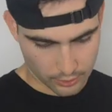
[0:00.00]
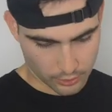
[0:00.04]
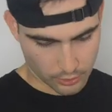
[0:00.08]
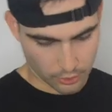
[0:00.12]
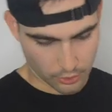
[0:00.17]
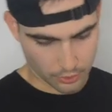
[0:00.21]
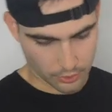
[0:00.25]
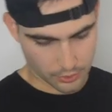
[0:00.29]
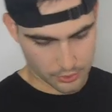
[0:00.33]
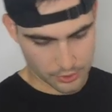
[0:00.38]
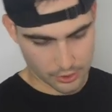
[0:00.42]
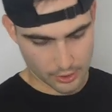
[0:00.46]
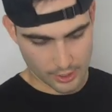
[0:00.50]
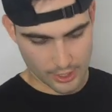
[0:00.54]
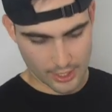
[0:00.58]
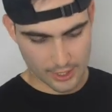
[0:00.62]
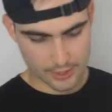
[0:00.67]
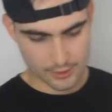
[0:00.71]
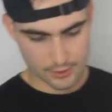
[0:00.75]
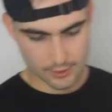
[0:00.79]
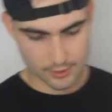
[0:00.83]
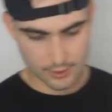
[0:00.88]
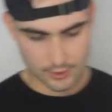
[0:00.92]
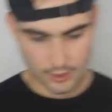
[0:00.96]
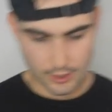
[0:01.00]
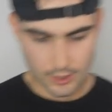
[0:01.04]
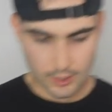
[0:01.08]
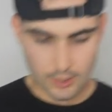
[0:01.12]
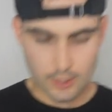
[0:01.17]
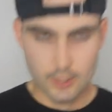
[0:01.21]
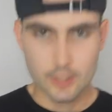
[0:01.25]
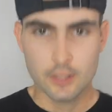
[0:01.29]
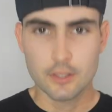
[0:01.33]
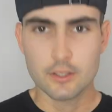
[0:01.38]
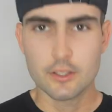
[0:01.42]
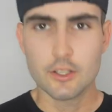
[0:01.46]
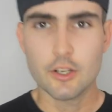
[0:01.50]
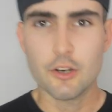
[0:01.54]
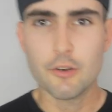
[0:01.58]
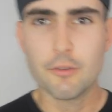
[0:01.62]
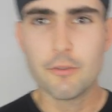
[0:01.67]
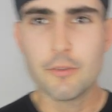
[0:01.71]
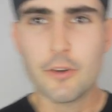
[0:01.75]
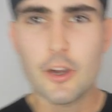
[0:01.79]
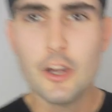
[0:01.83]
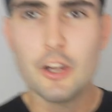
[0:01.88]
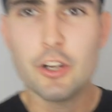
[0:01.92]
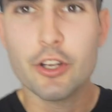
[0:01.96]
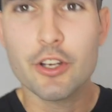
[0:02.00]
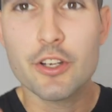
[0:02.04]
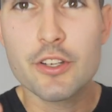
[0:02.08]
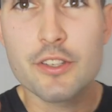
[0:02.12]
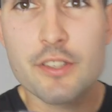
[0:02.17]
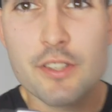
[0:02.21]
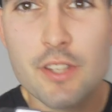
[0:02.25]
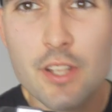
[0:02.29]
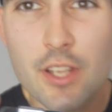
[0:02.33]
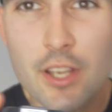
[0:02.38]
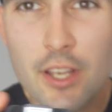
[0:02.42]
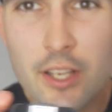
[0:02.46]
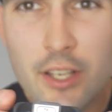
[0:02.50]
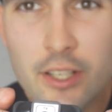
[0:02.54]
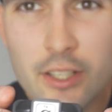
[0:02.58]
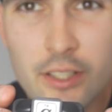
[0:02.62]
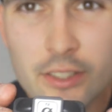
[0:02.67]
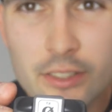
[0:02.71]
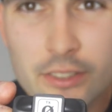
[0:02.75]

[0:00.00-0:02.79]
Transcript: Cool, so it has little photos there. I